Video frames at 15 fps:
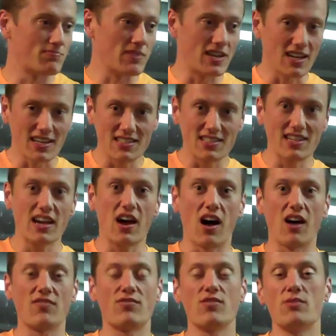because they
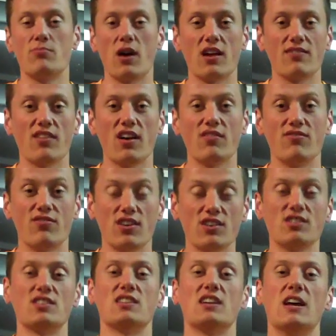offer the modified
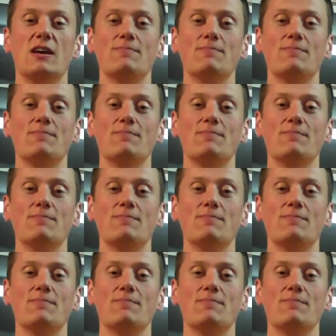version.